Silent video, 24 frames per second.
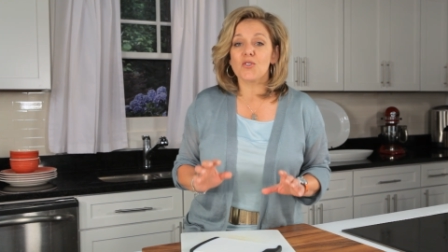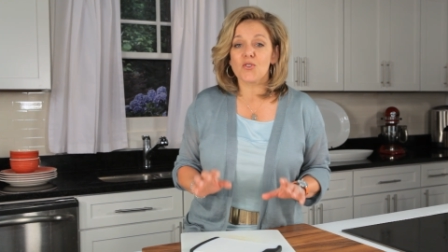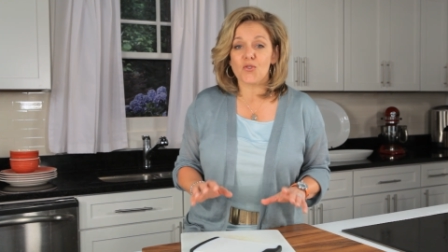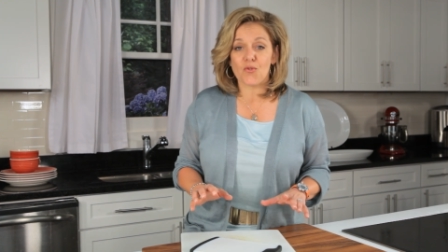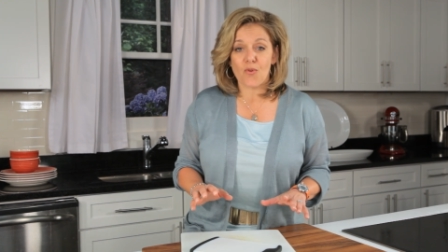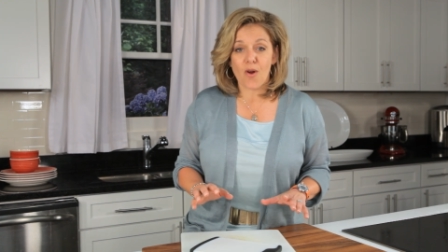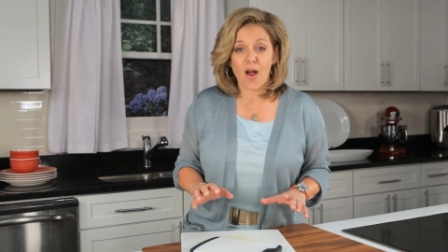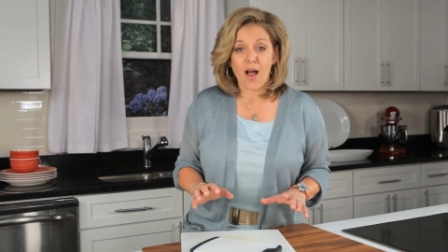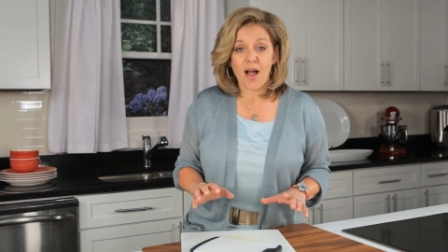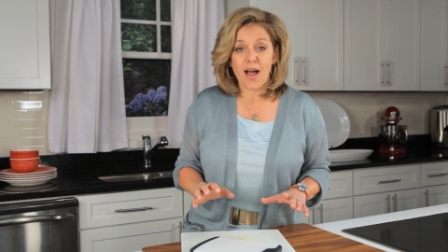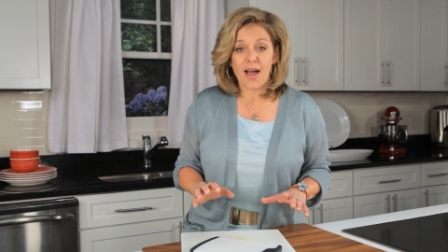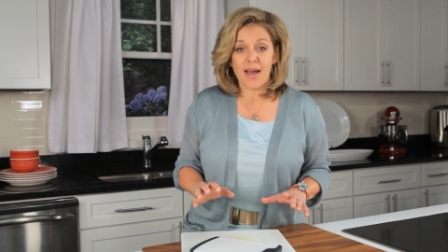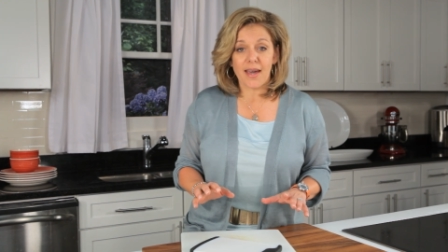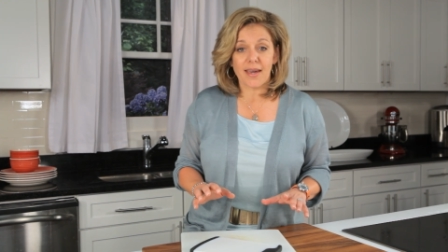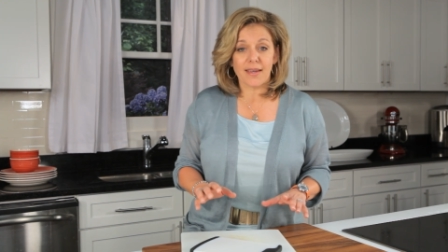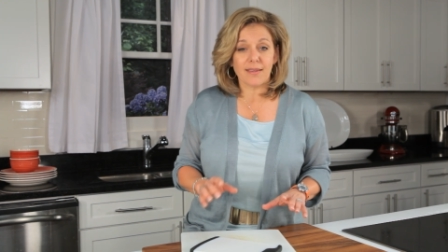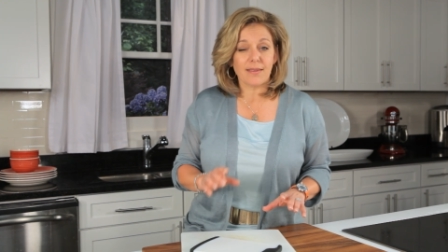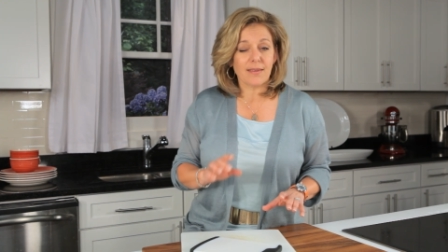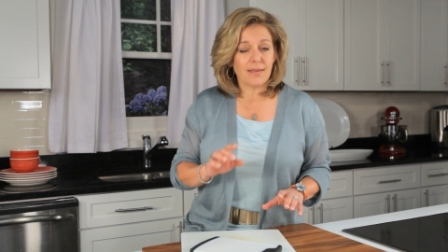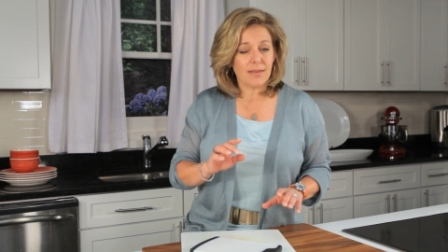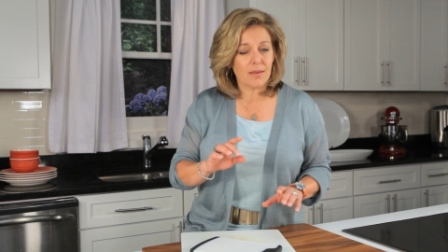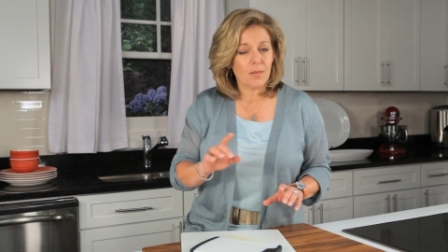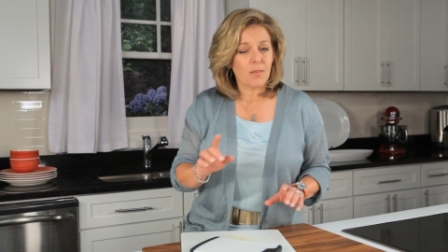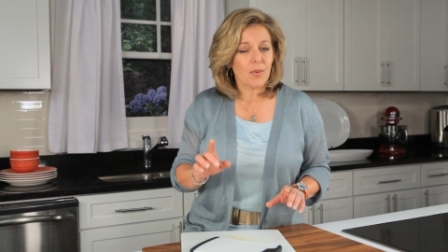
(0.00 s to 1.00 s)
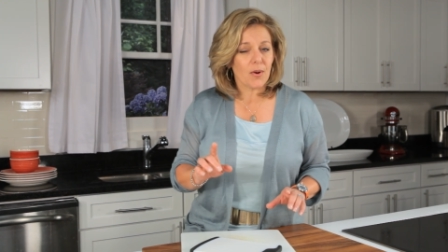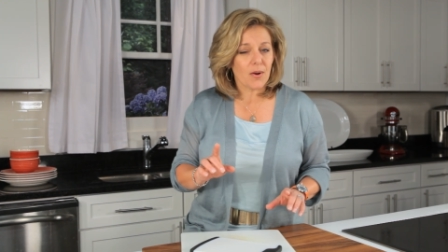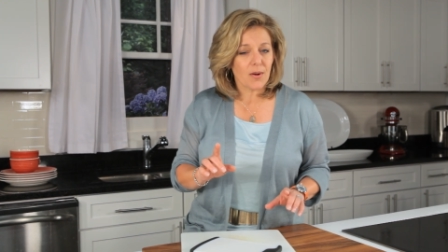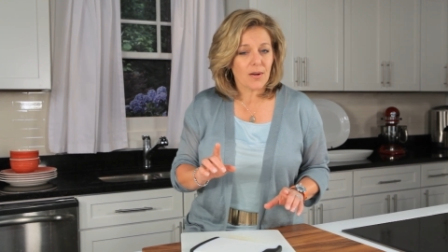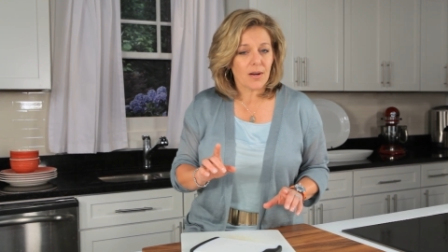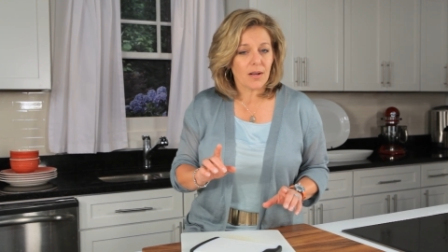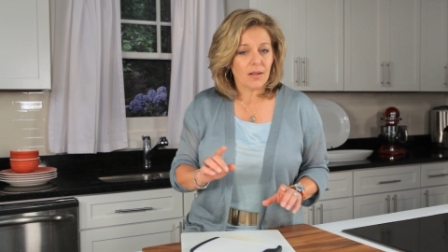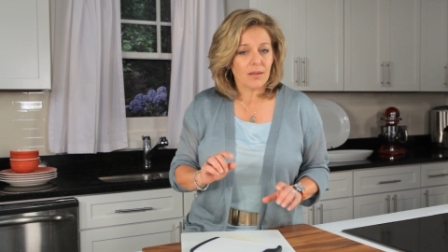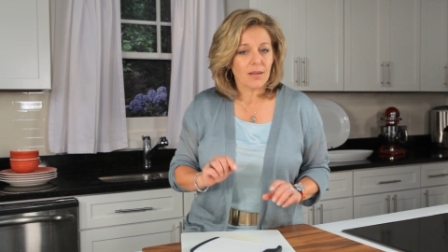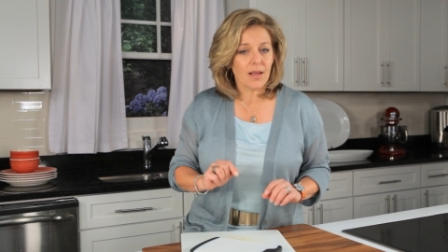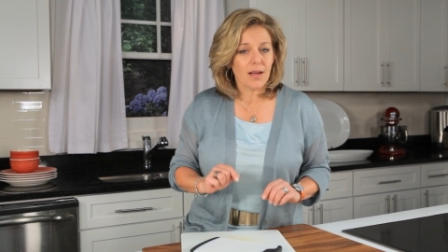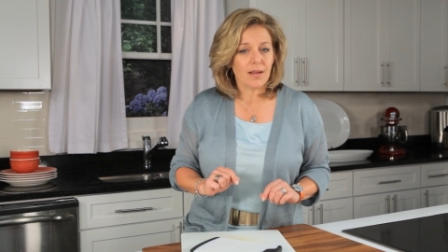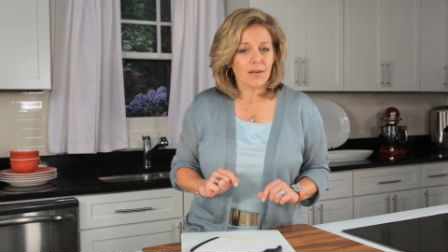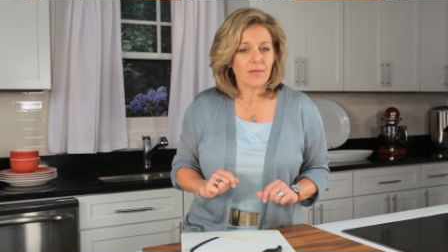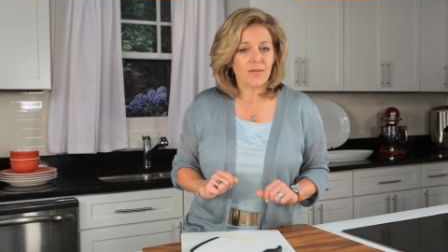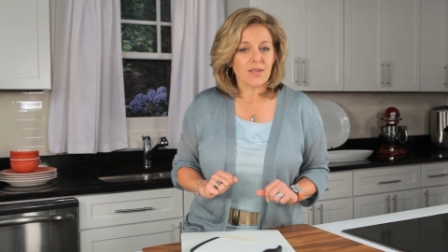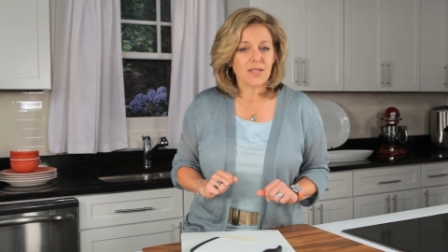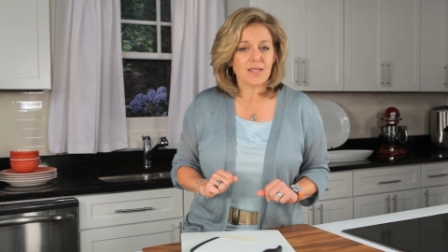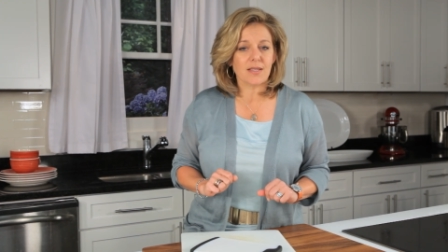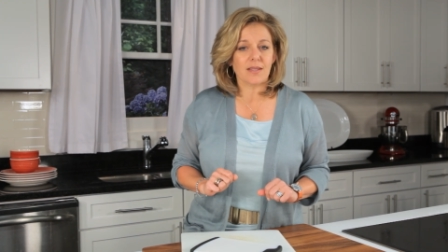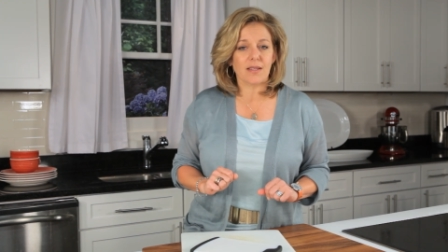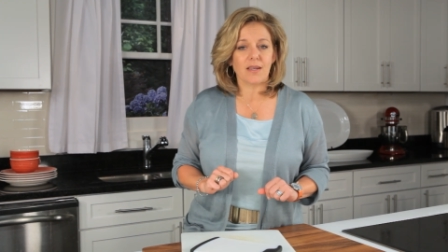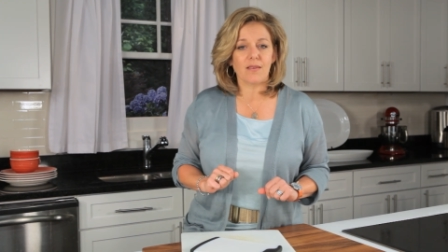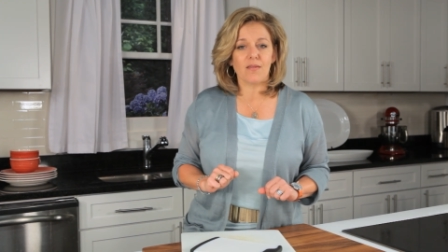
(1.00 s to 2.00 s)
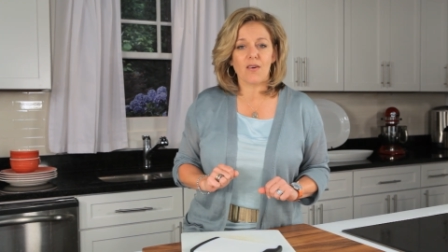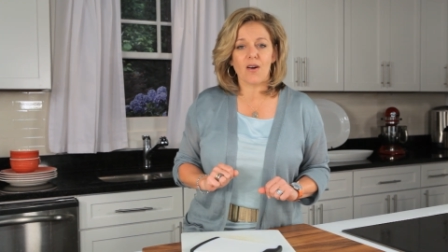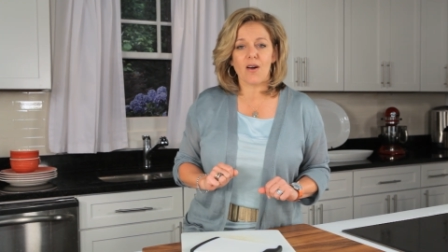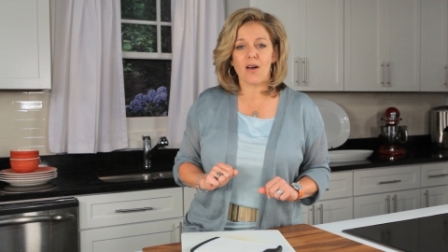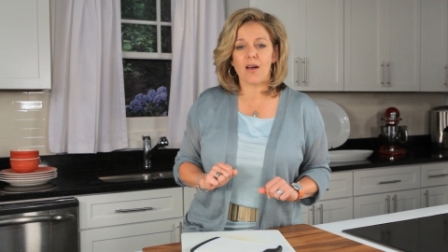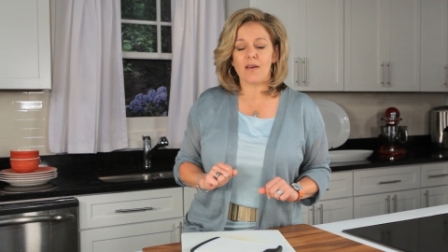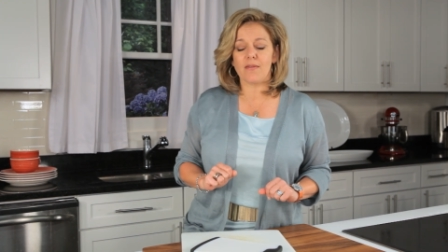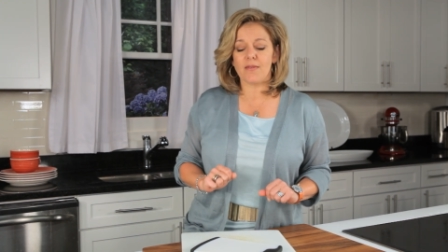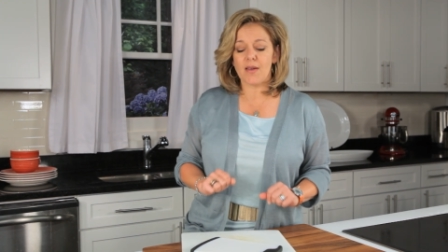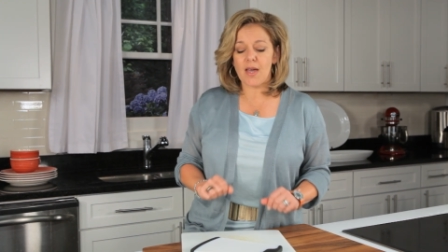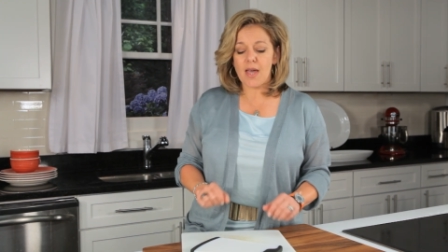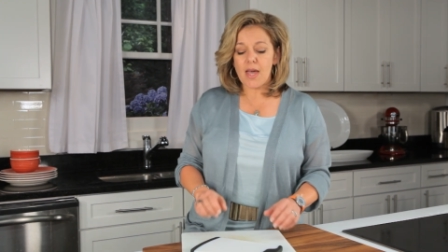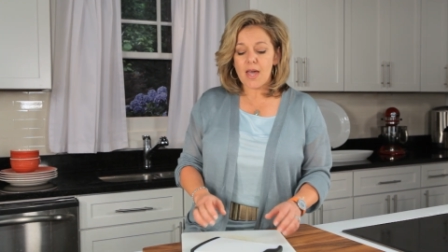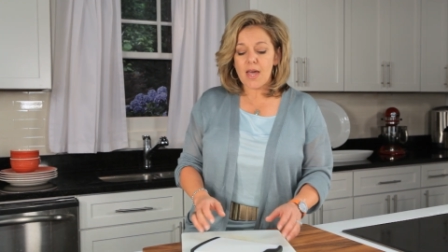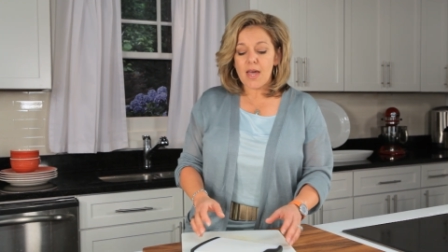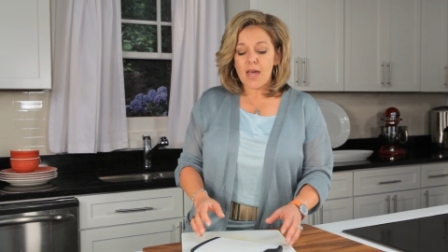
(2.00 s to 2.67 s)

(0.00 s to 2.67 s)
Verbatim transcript: dried, the part a lot of us leave off.